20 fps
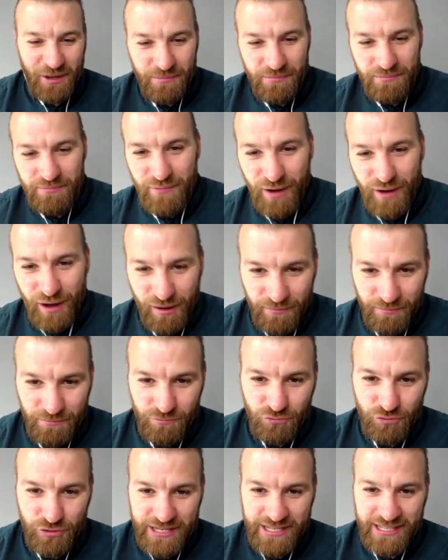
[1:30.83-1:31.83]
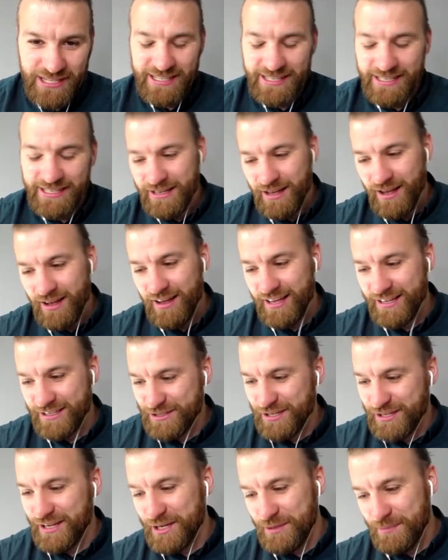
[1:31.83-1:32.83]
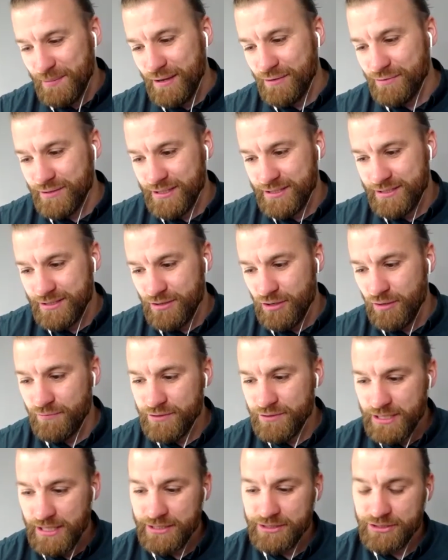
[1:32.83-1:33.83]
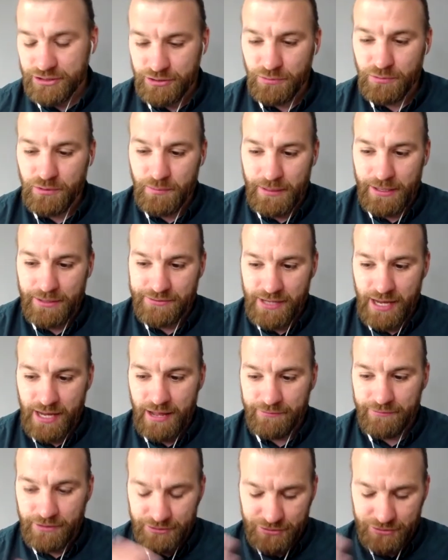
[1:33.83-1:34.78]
I'm really excited about this conversation that we're about to have,